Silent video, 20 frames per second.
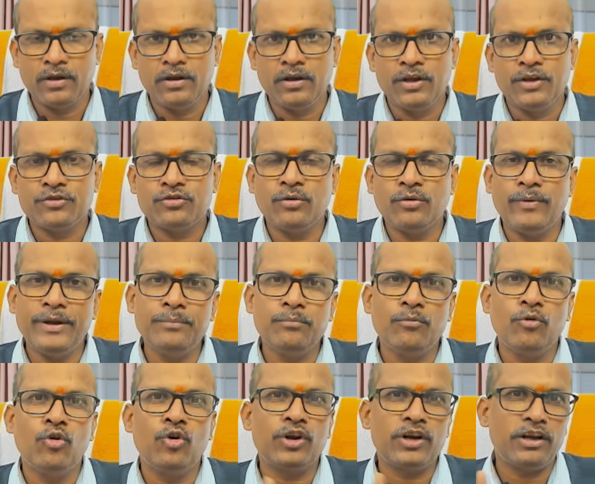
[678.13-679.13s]
So when
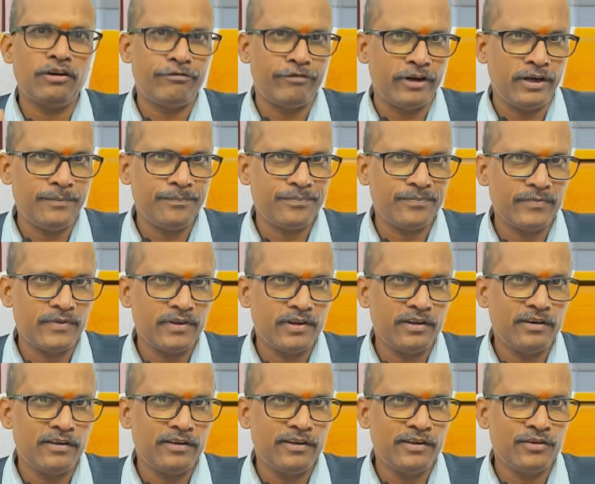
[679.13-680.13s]
more kapha,
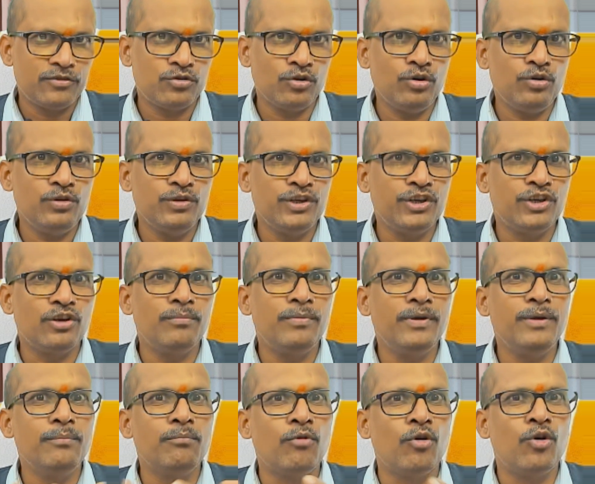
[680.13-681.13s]
so it will be
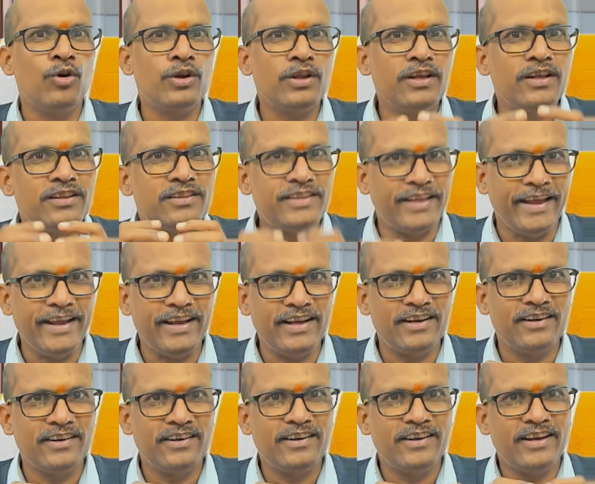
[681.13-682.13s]
more thick
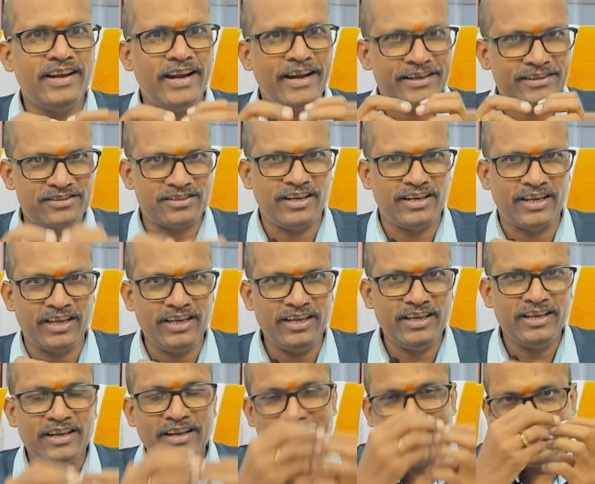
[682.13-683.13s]
and sticky,
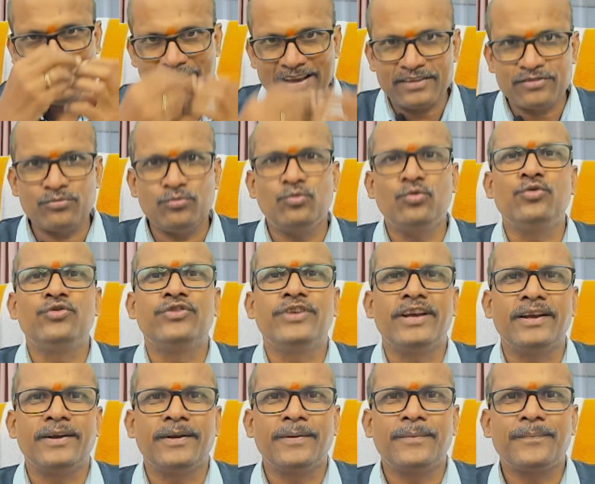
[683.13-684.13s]
less oozing.
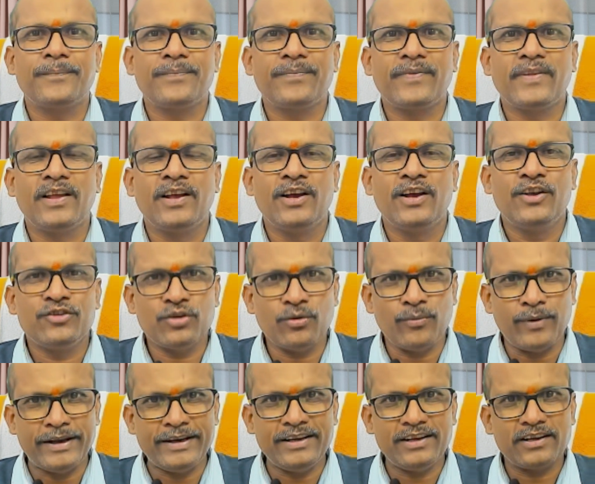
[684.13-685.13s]
So
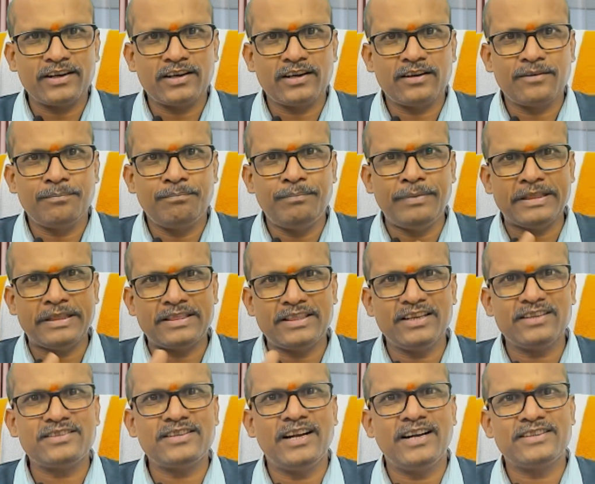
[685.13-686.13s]
when pitta
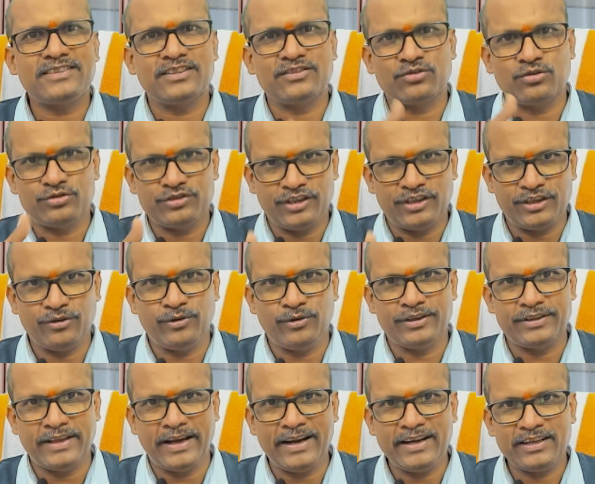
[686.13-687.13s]
starts associating with
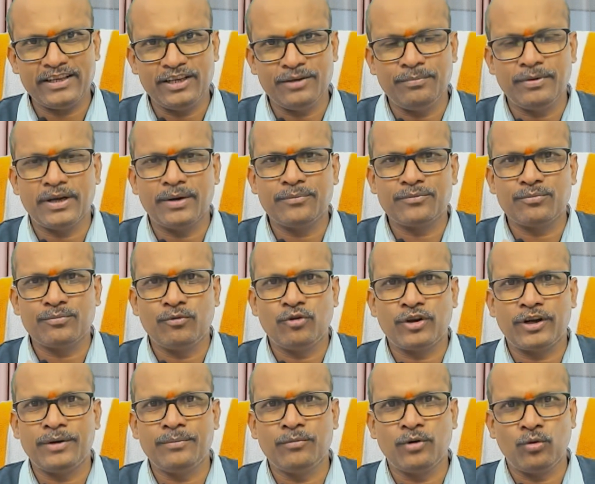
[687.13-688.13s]
that, it becomes more
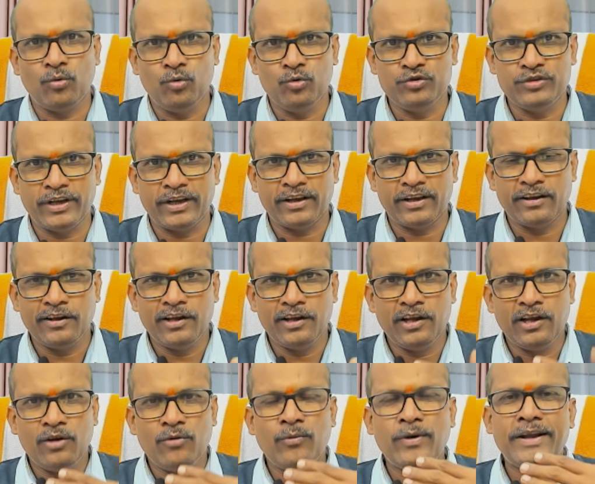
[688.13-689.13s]
and more oozing.
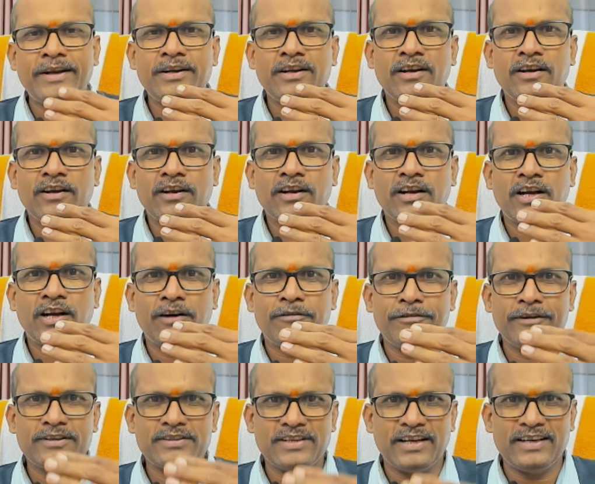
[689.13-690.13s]
When
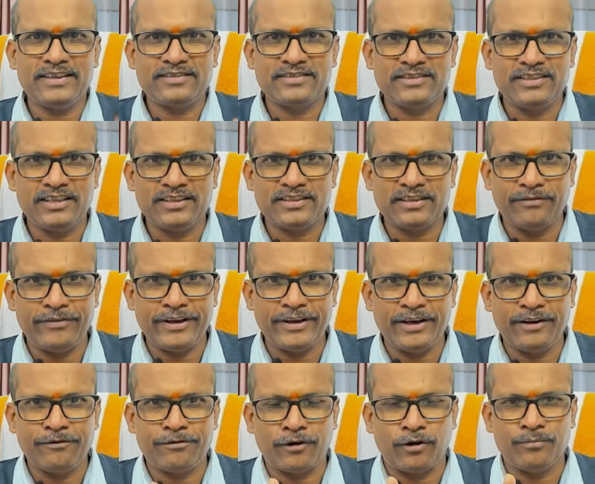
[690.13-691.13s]
kapha starts
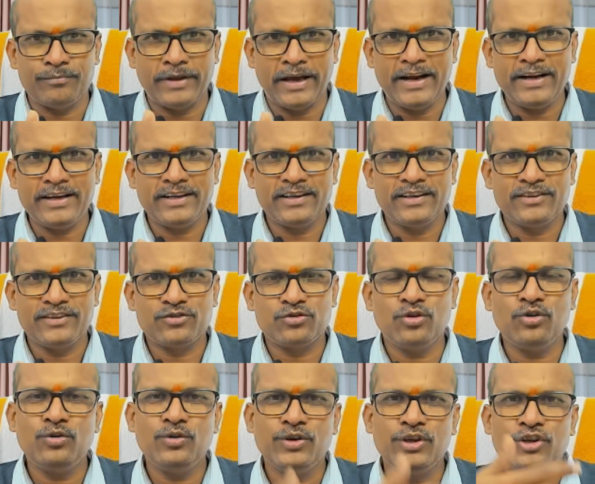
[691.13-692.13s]
disappearing from that,
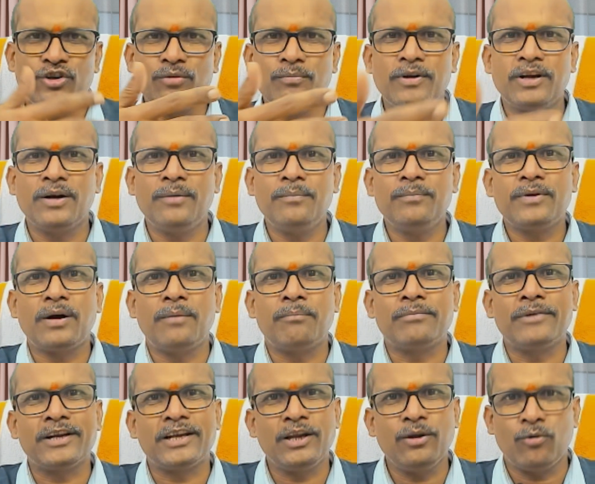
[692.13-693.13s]
so it will become
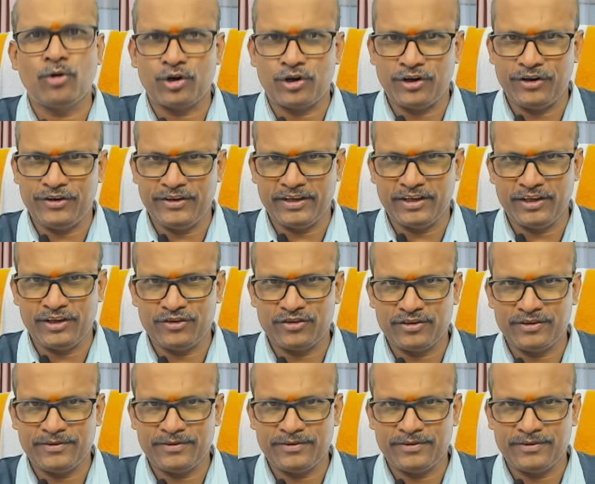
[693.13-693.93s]
completely water secretion.